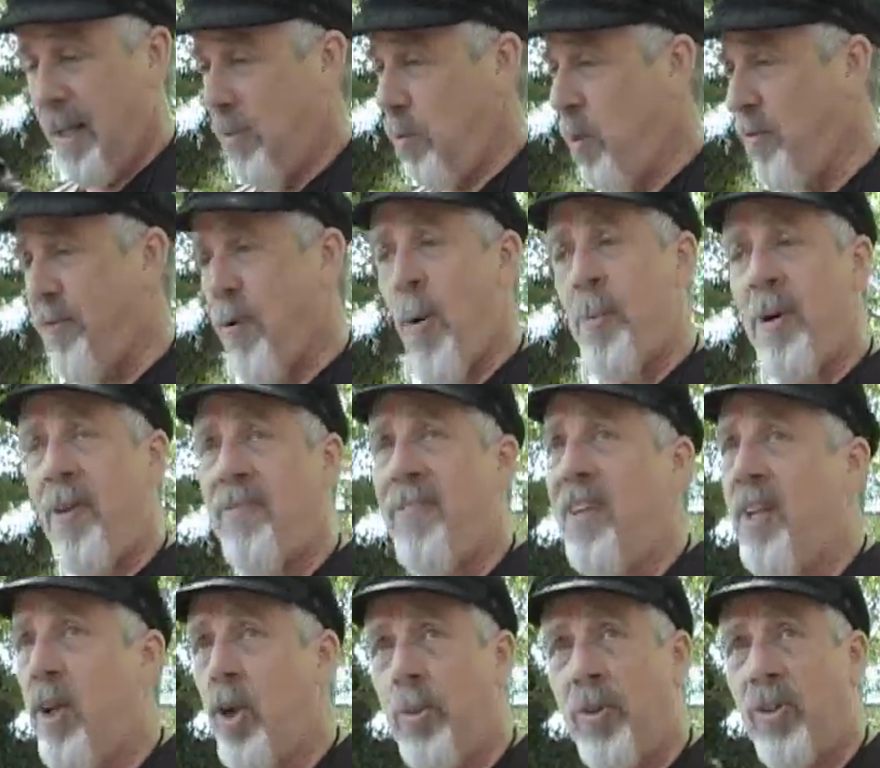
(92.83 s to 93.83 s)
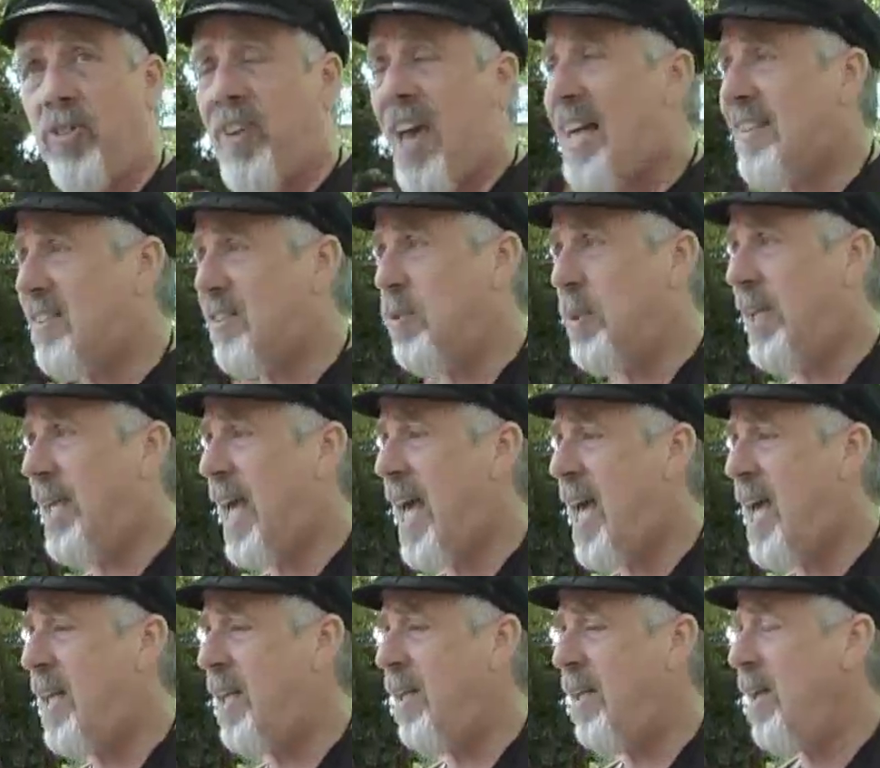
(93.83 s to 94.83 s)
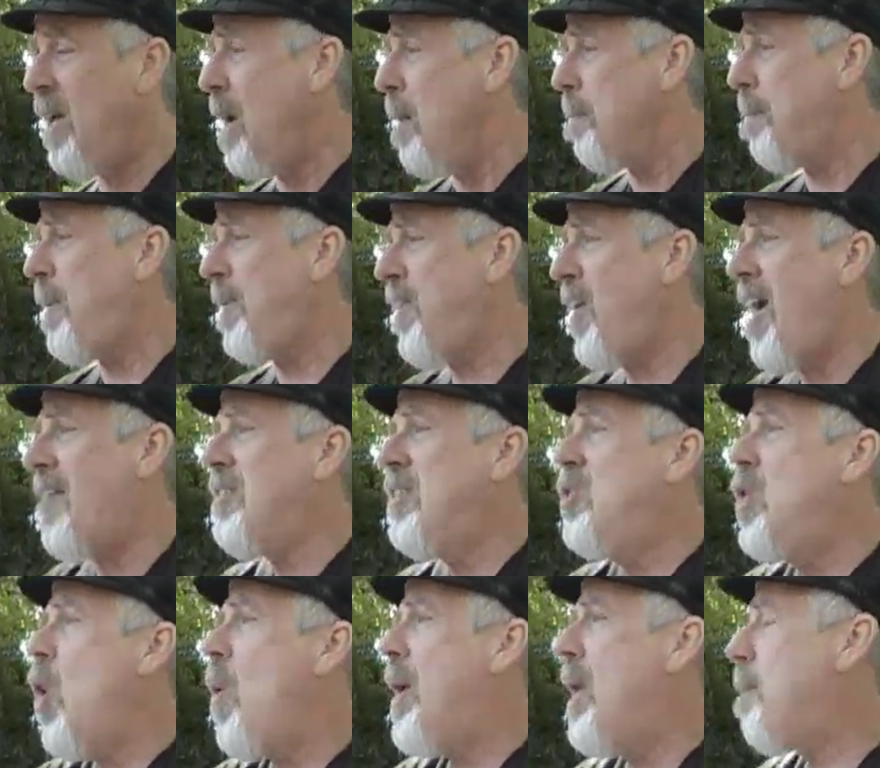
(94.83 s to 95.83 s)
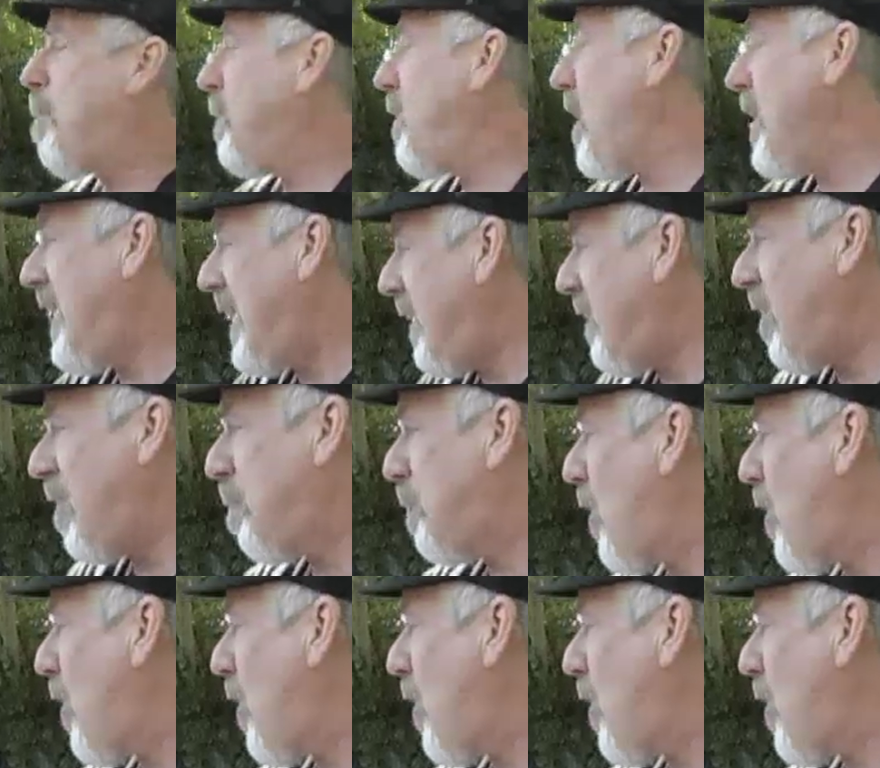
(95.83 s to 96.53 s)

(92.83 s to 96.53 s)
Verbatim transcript: We're forming affinity groups as fast as we can, but they're having no way to plug into the